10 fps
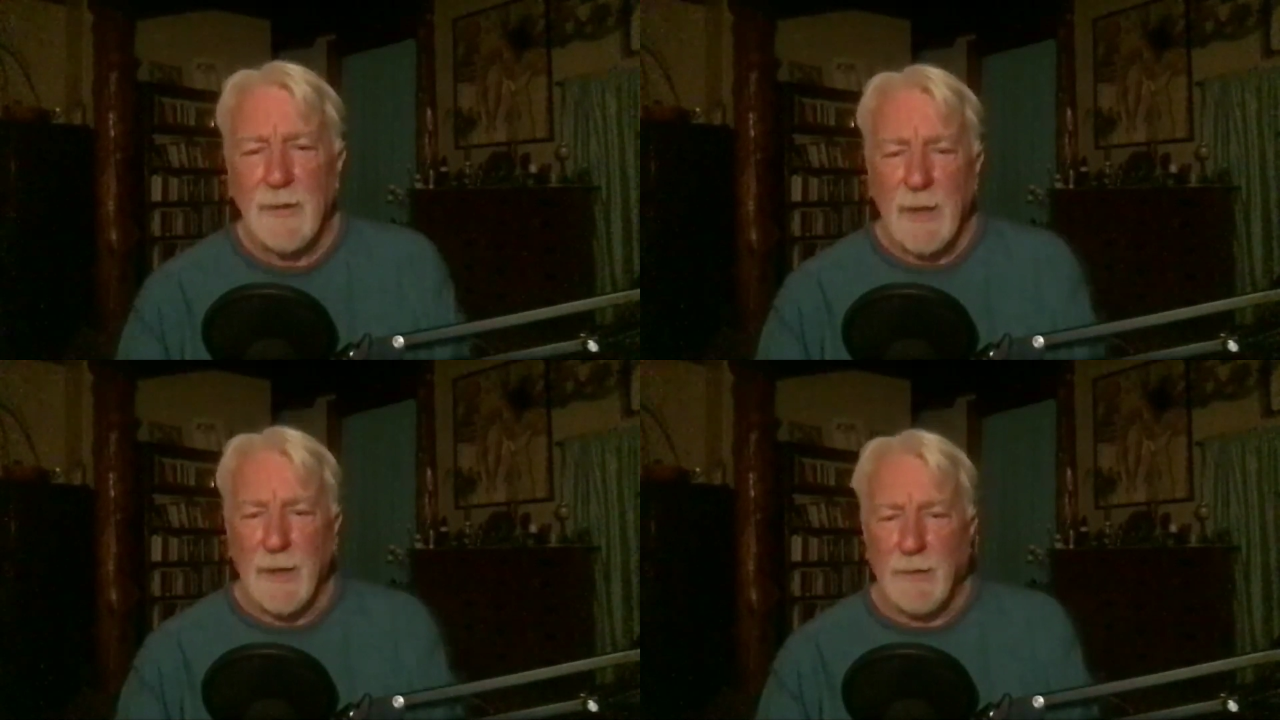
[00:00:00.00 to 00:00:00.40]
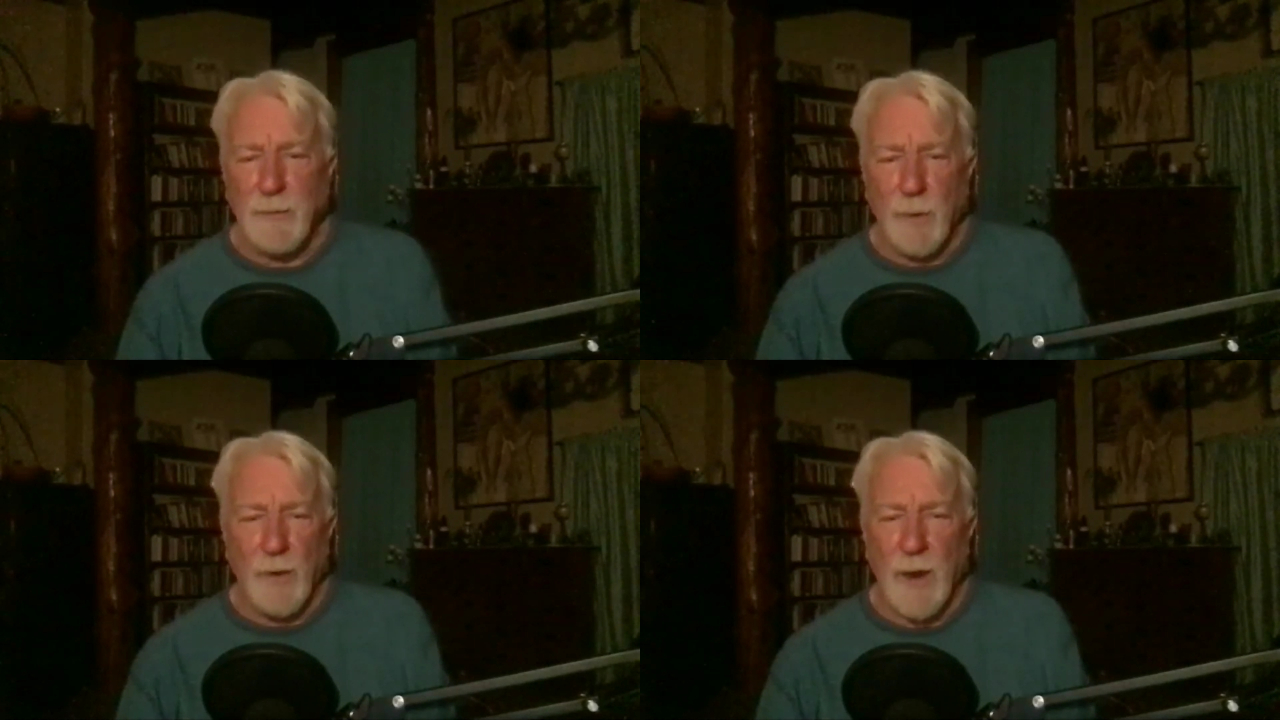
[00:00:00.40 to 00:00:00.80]
and
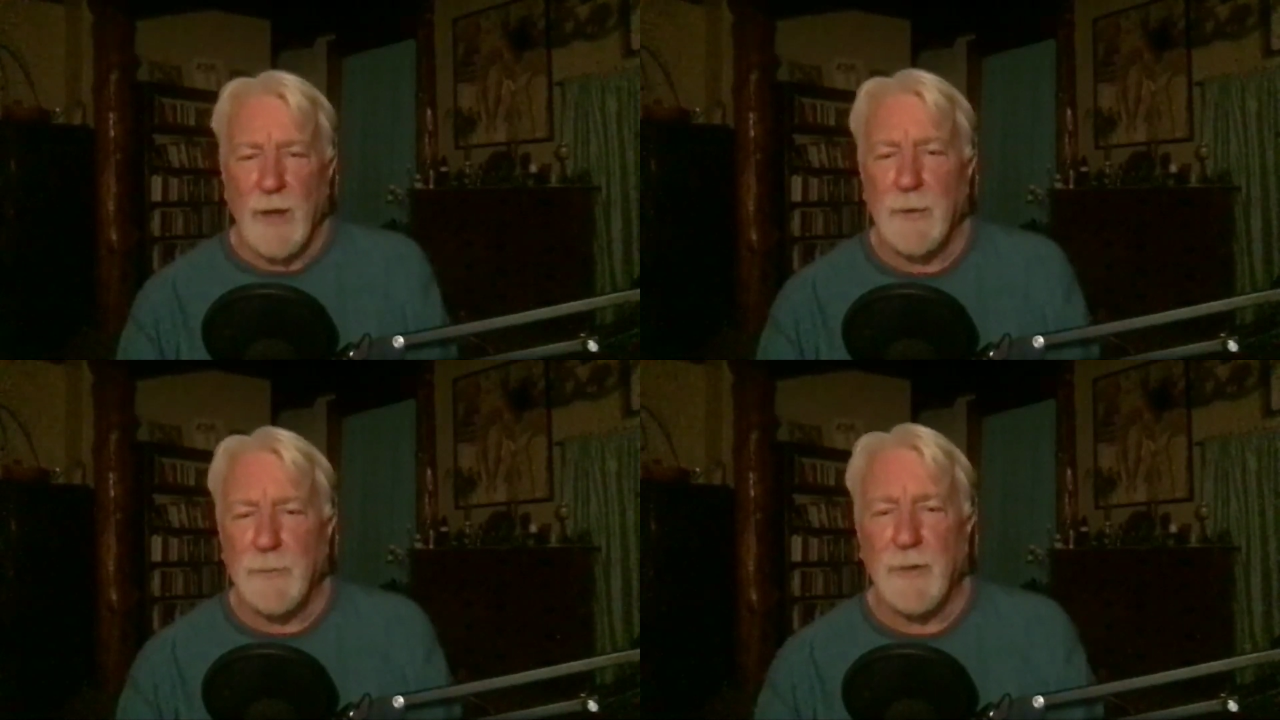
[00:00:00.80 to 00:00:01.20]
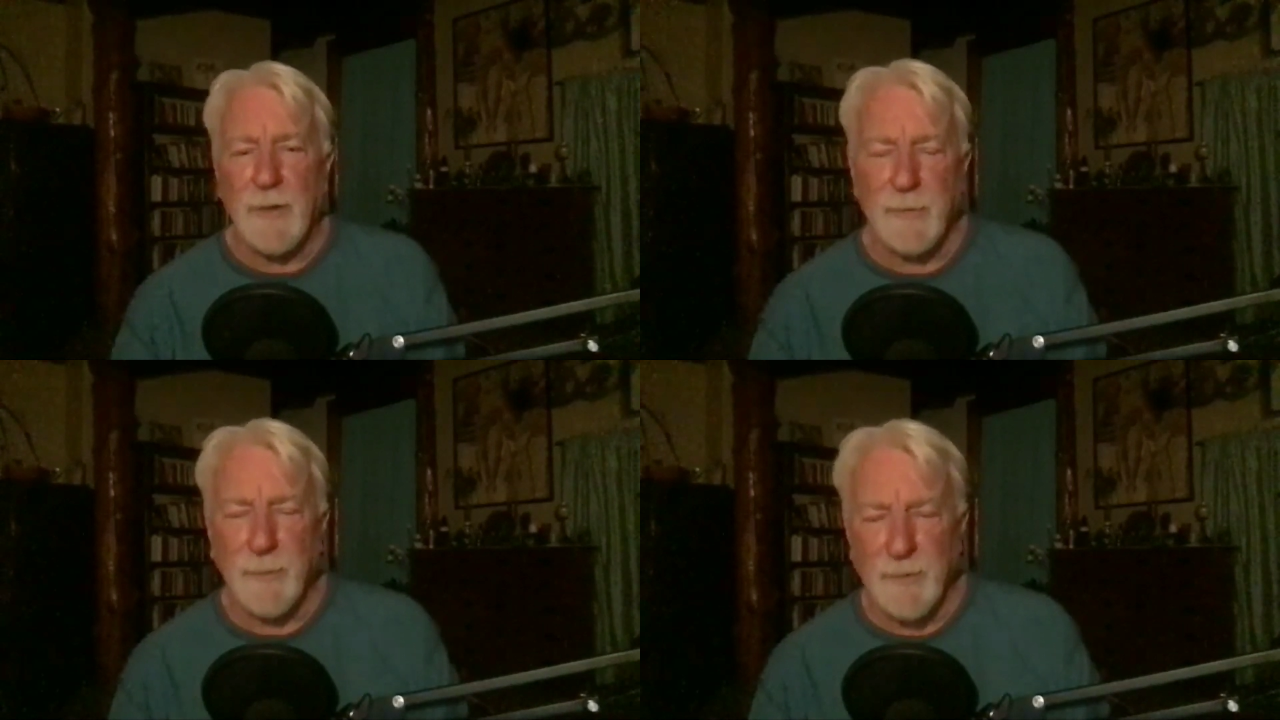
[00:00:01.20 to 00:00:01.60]
don't hire
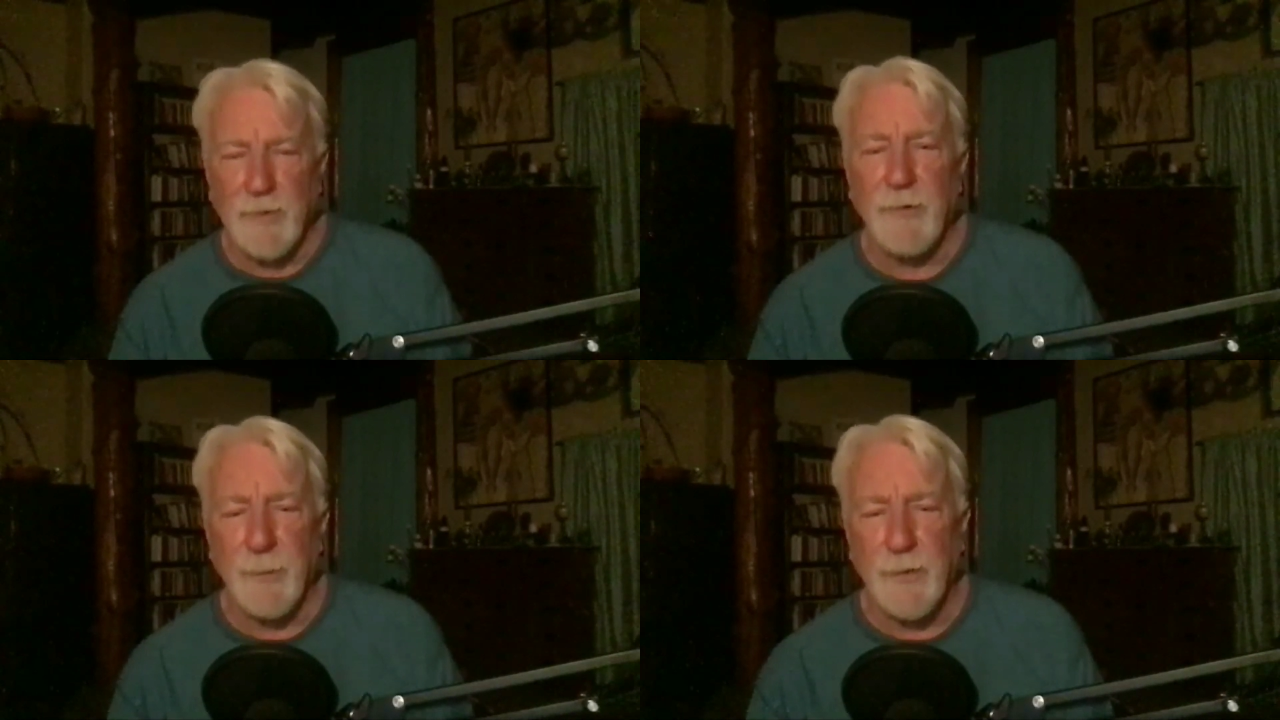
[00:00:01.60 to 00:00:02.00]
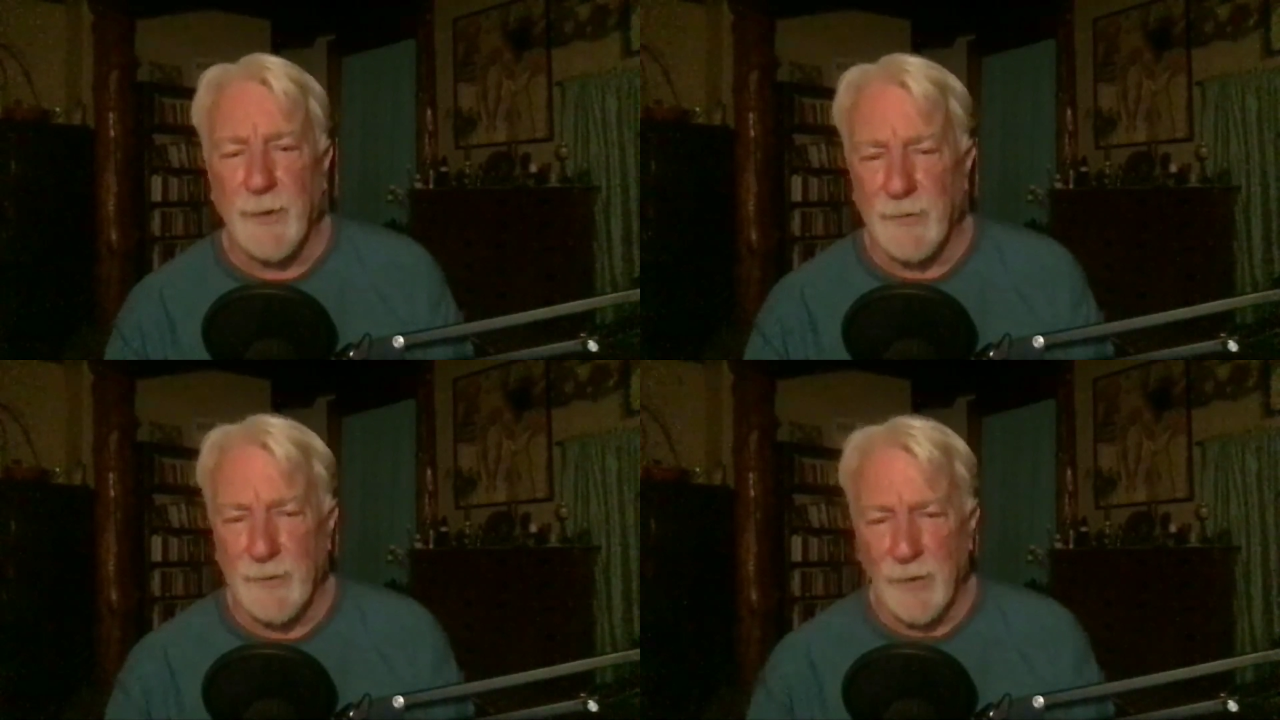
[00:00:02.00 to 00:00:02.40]
police, but just do it
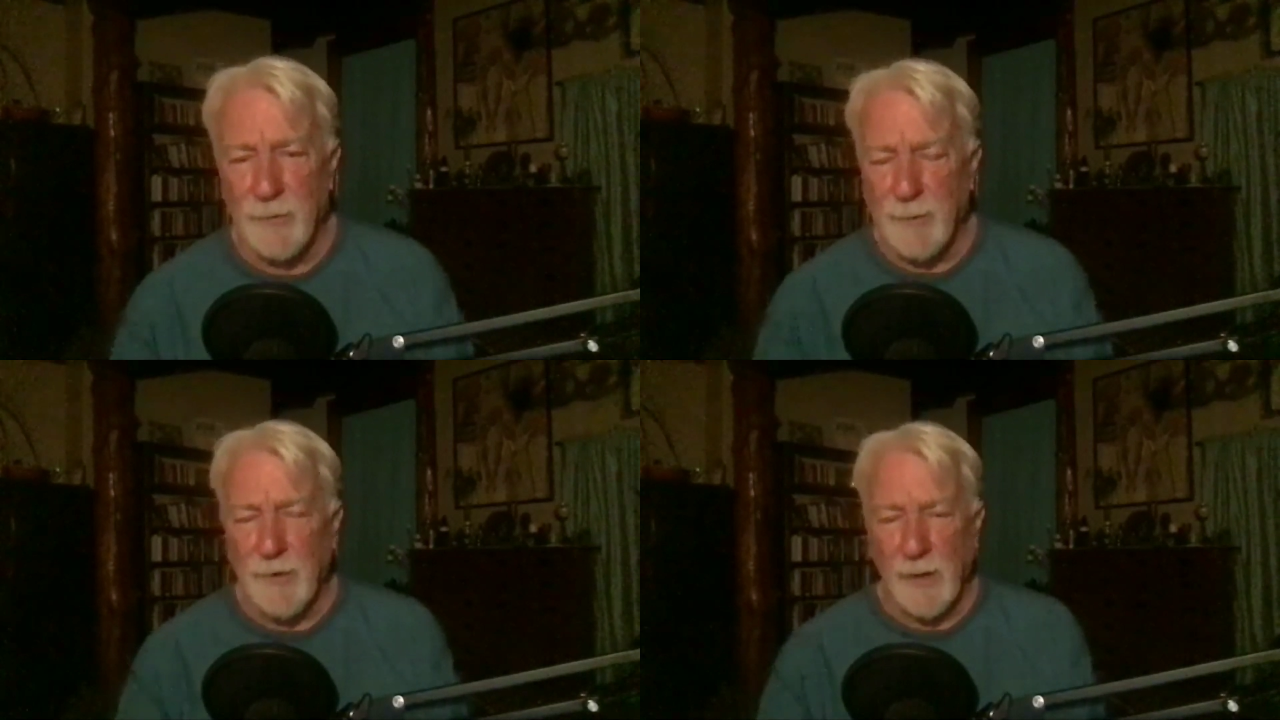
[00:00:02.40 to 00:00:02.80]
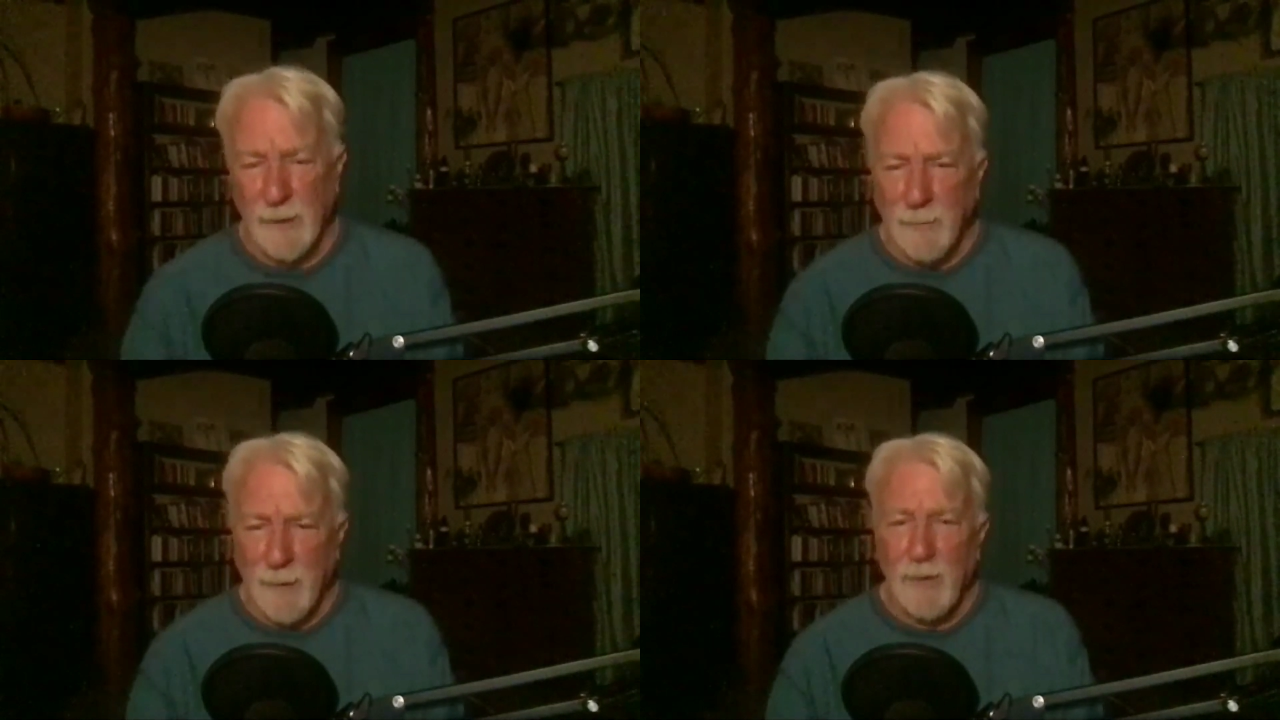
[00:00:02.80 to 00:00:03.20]
ourselves by
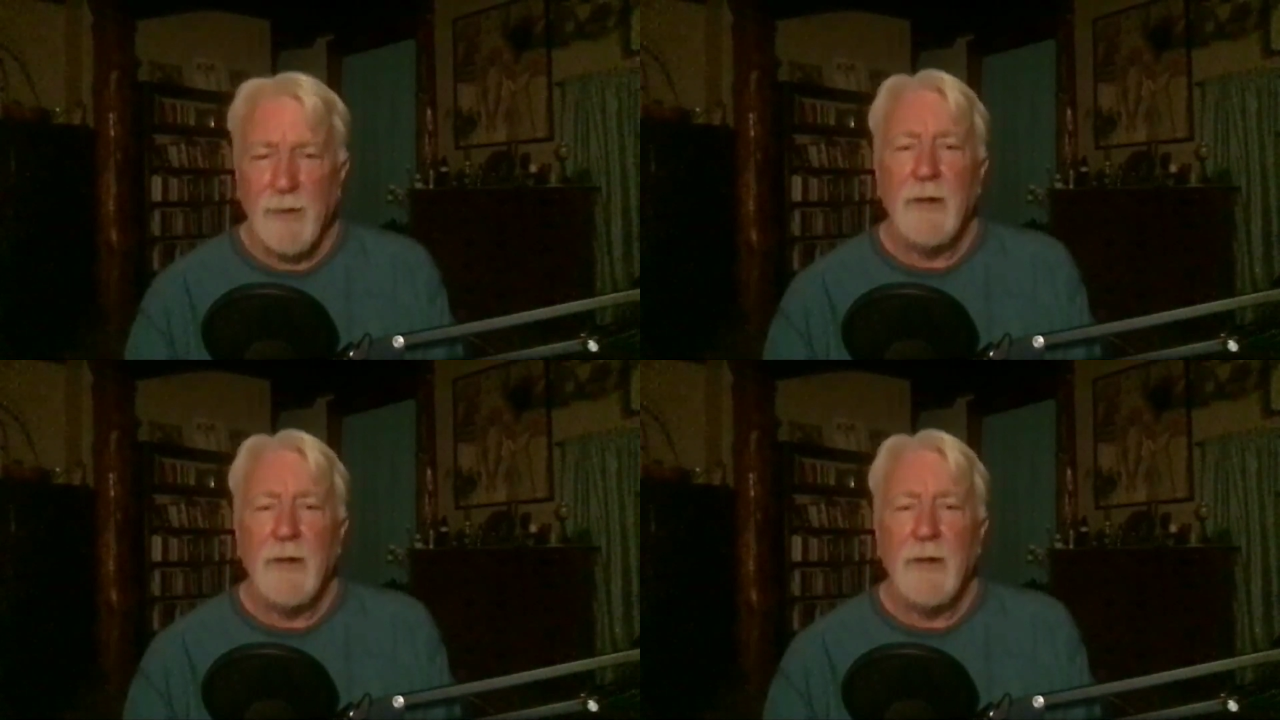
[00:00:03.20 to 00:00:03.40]
talking about